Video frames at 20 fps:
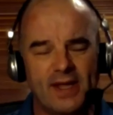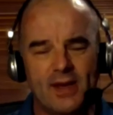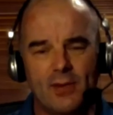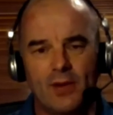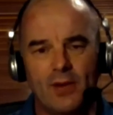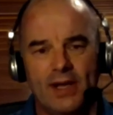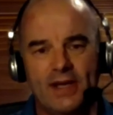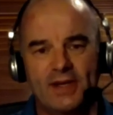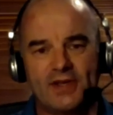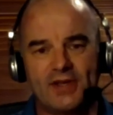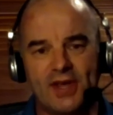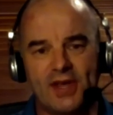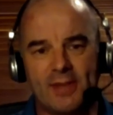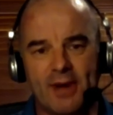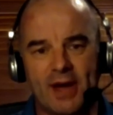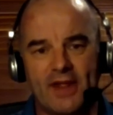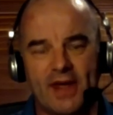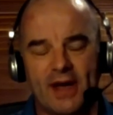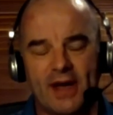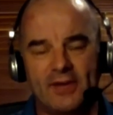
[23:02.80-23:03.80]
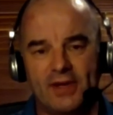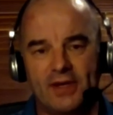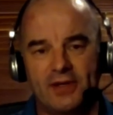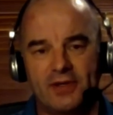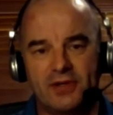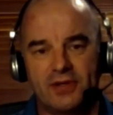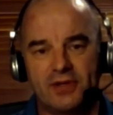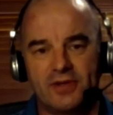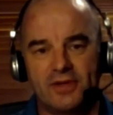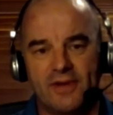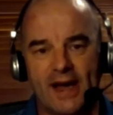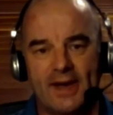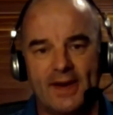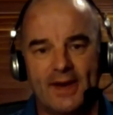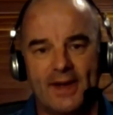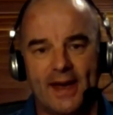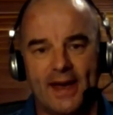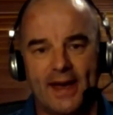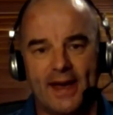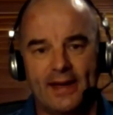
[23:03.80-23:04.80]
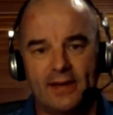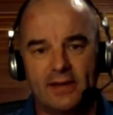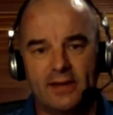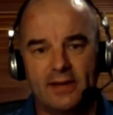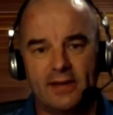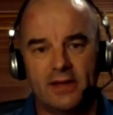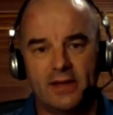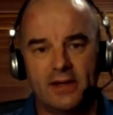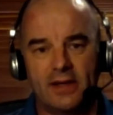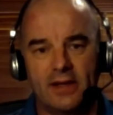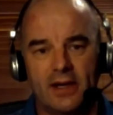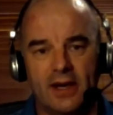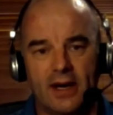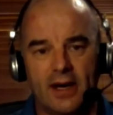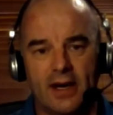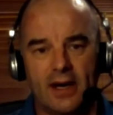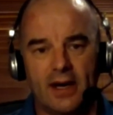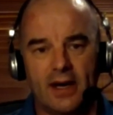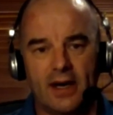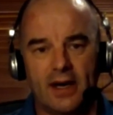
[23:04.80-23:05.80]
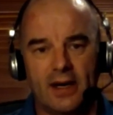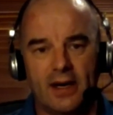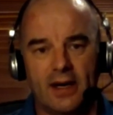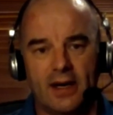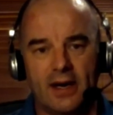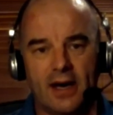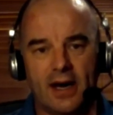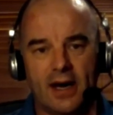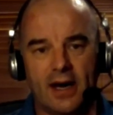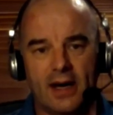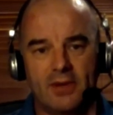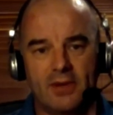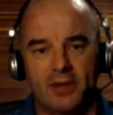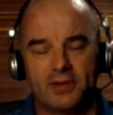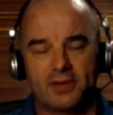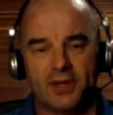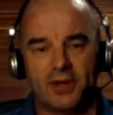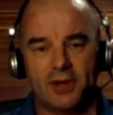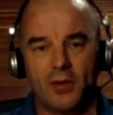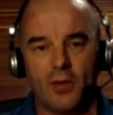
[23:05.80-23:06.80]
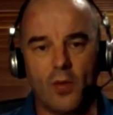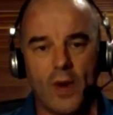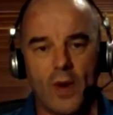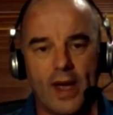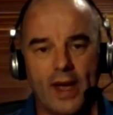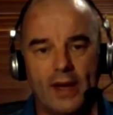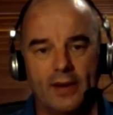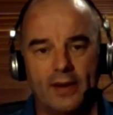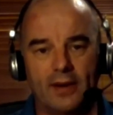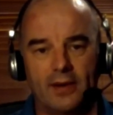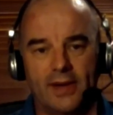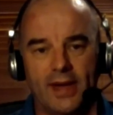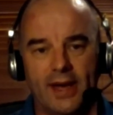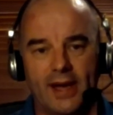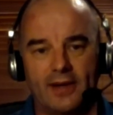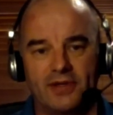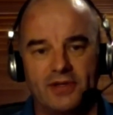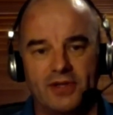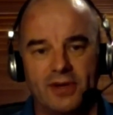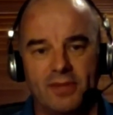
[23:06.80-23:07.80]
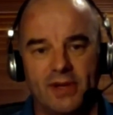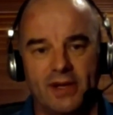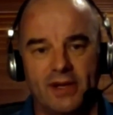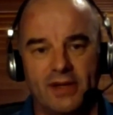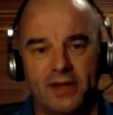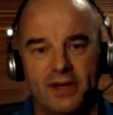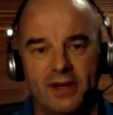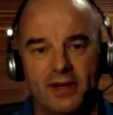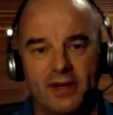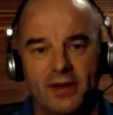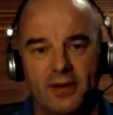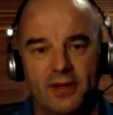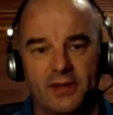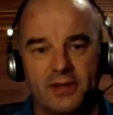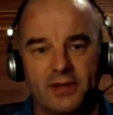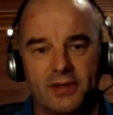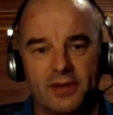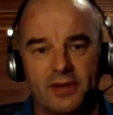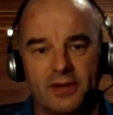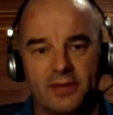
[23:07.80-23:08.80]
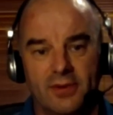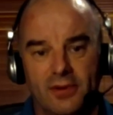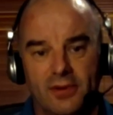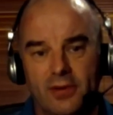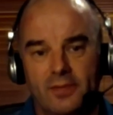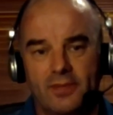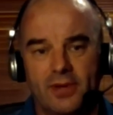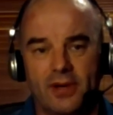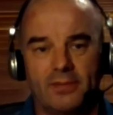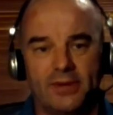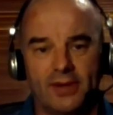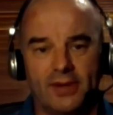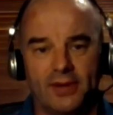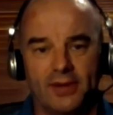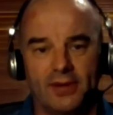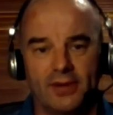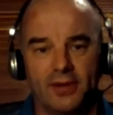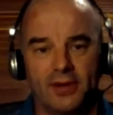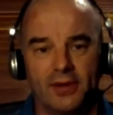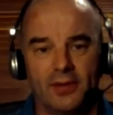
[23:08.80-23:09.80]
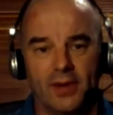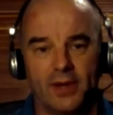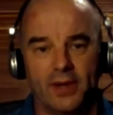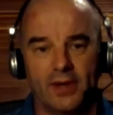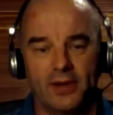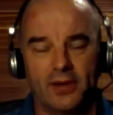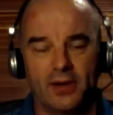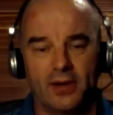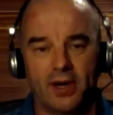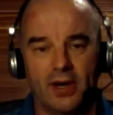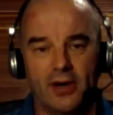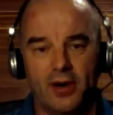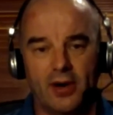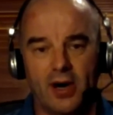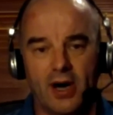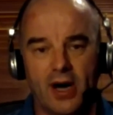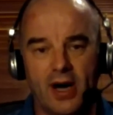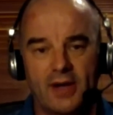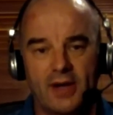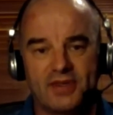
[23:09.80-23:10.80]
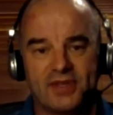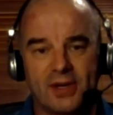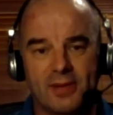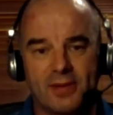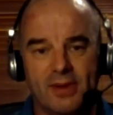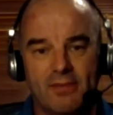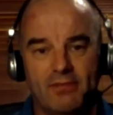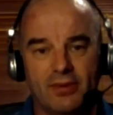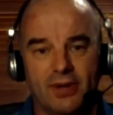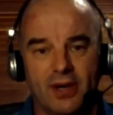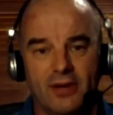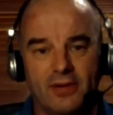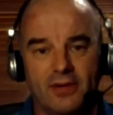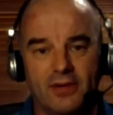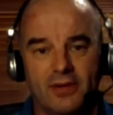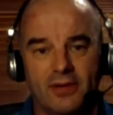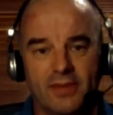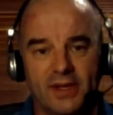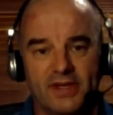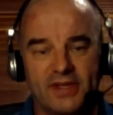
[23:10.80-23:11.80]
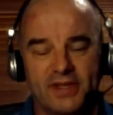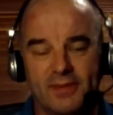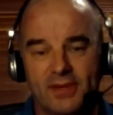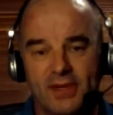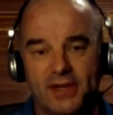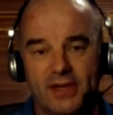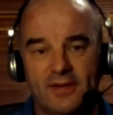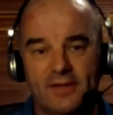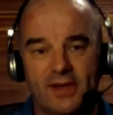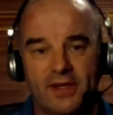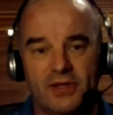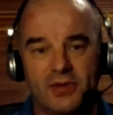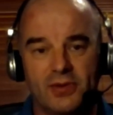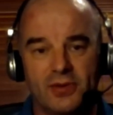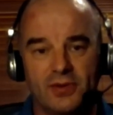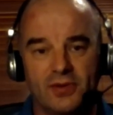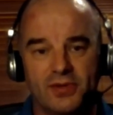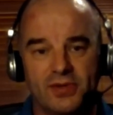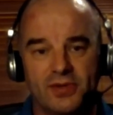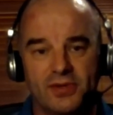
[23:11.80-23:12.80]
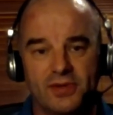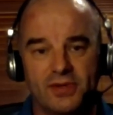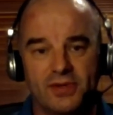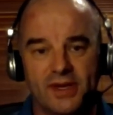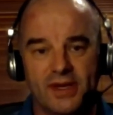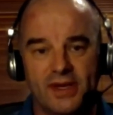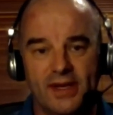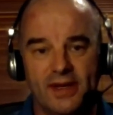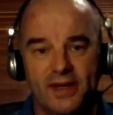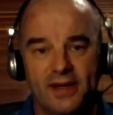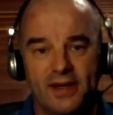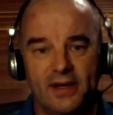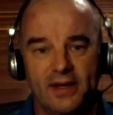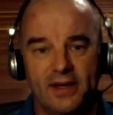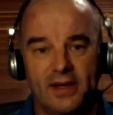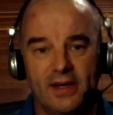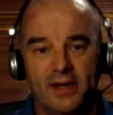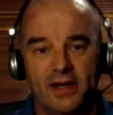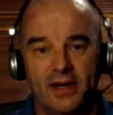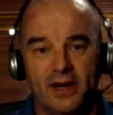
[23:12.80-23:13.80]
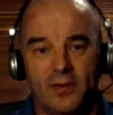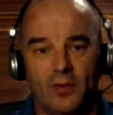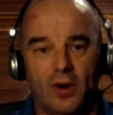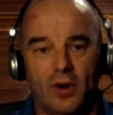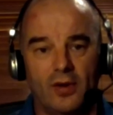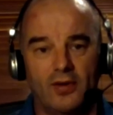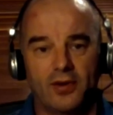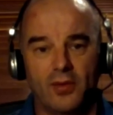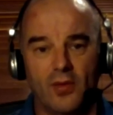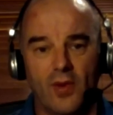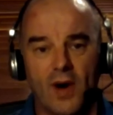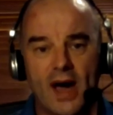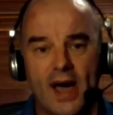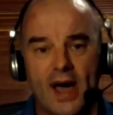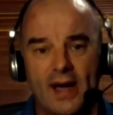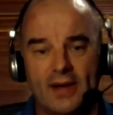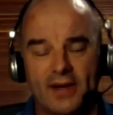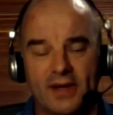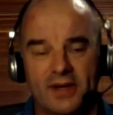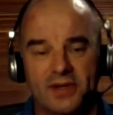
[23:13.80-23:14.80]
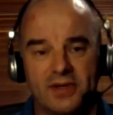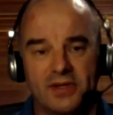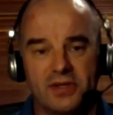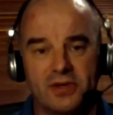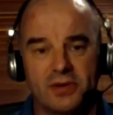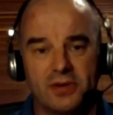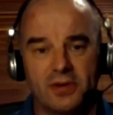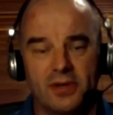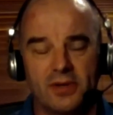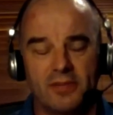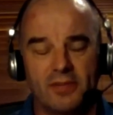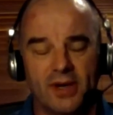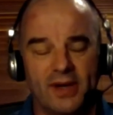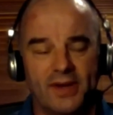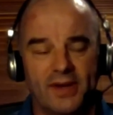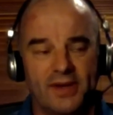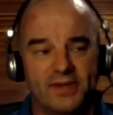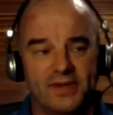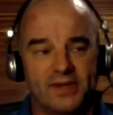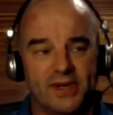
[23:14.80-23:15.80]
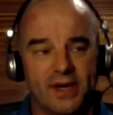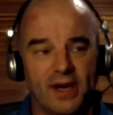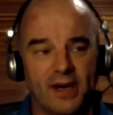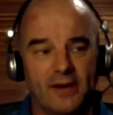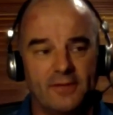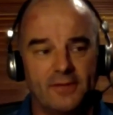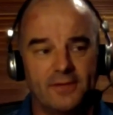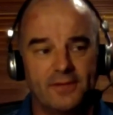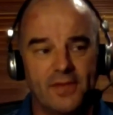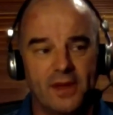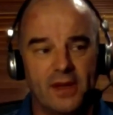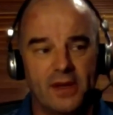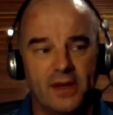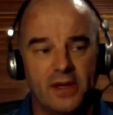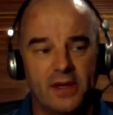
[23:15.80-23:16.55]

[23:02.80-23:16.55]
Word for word: I think we need to think about that in the issues of our day. I'm not going to win on the LGBTQ issue. You're probably not going to win. Your heart's going to be broken by some of the individuals you see wander away and get destroyed by this stuff.